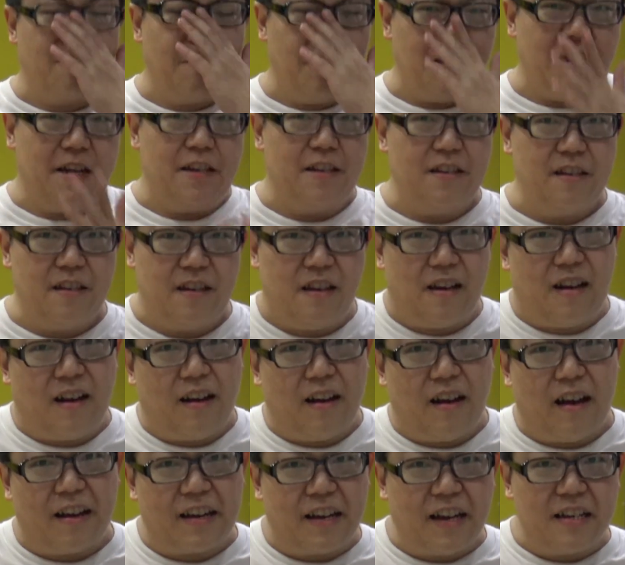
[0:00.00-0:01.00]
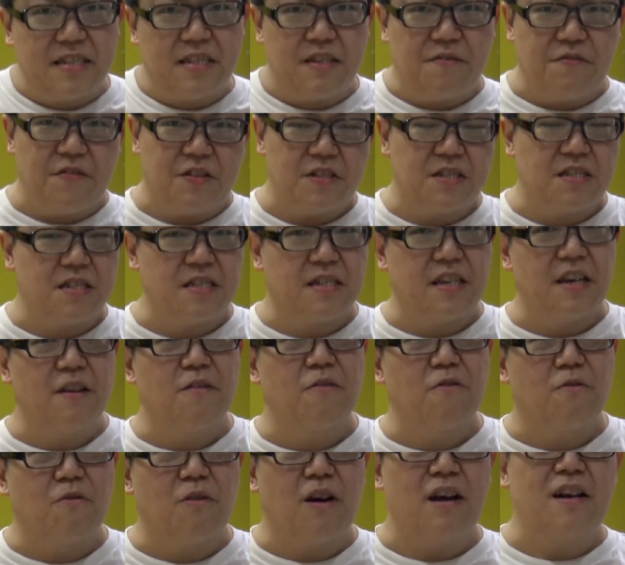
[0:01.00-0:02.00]
great. I guess if you're
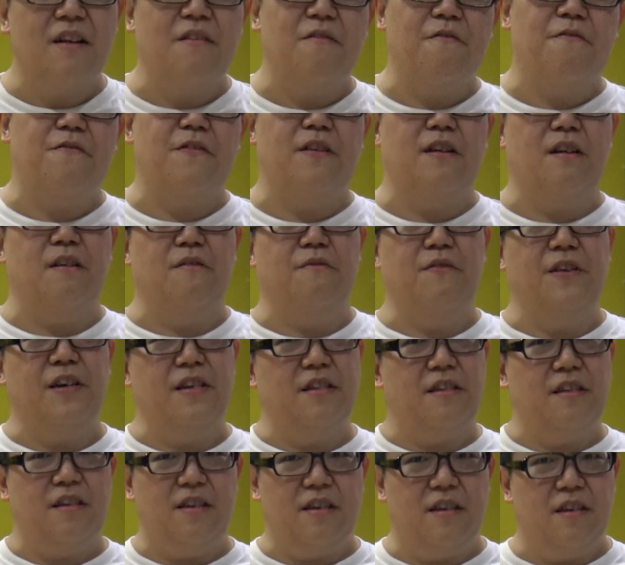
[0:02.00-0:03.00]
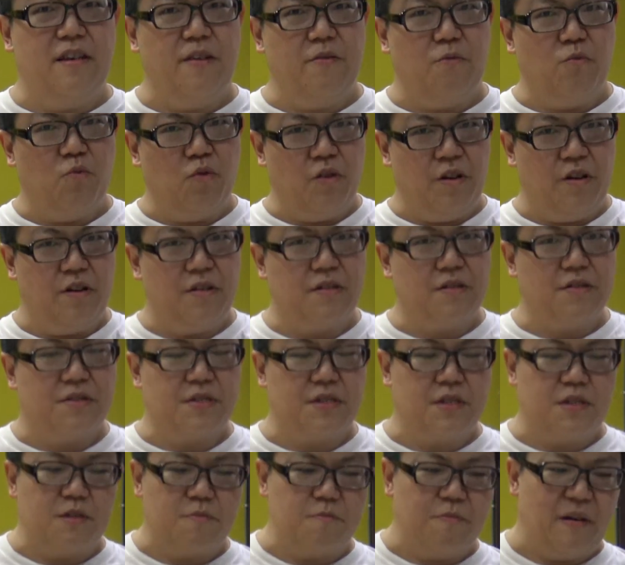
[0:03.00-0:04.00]
sitting right in front of it, it
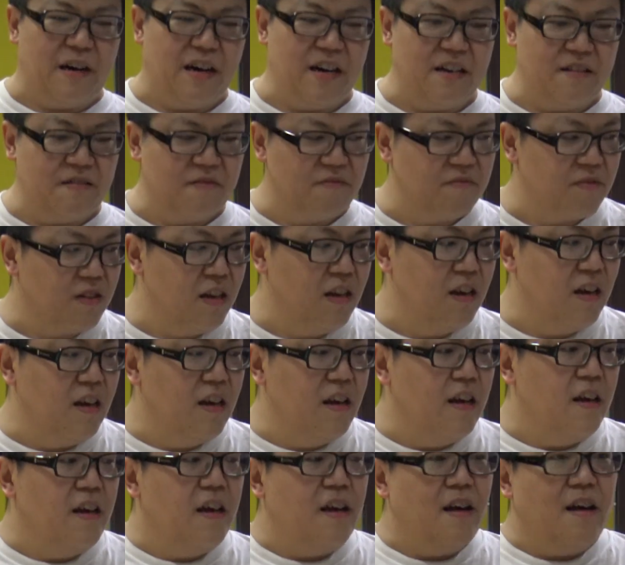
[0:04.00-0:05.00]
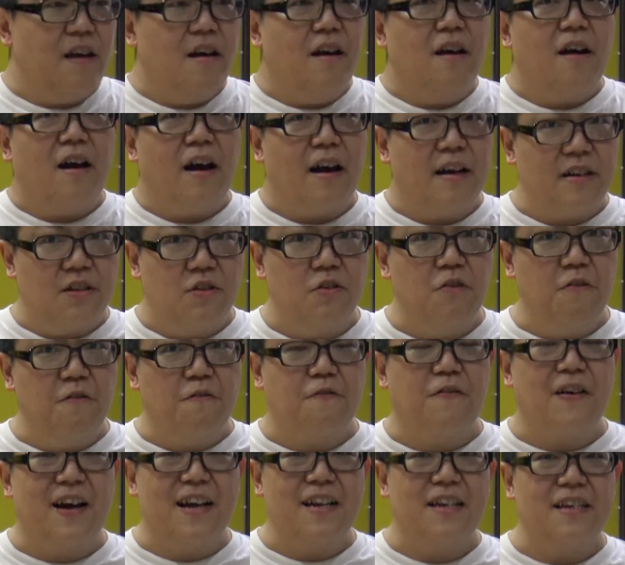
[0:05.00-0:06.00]
works, but I do
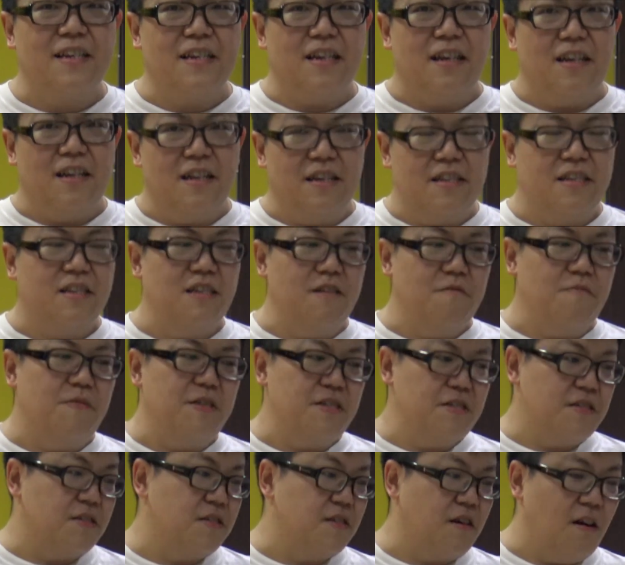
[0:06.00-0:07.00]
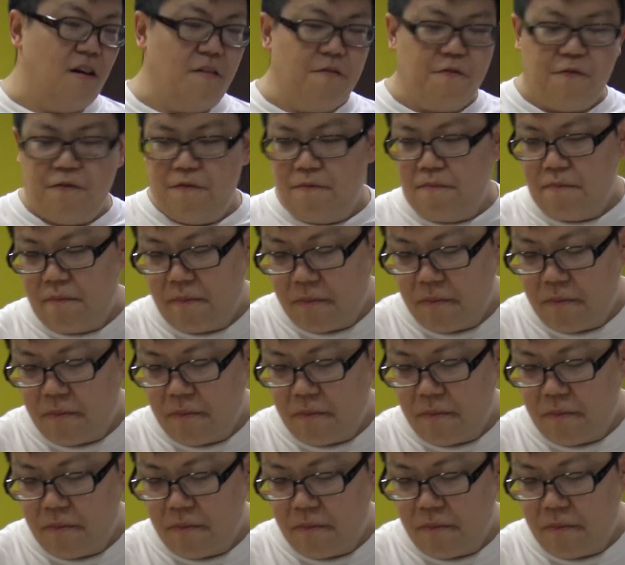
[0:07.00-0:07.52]
find it a little bit soft.